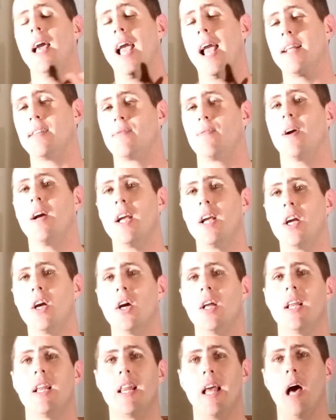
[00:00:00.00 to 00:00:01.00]
It's very
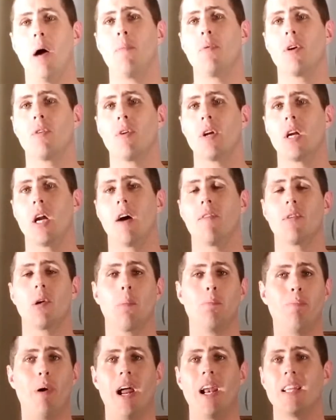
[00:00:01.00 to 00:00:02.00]
good in helping you recover. Your
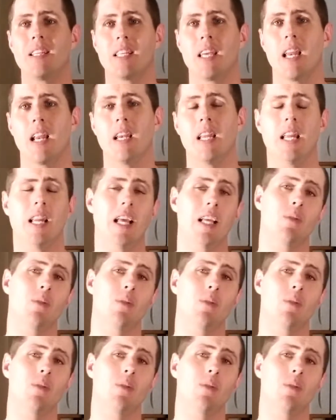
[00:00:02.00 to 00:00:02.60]
body's gonna need it,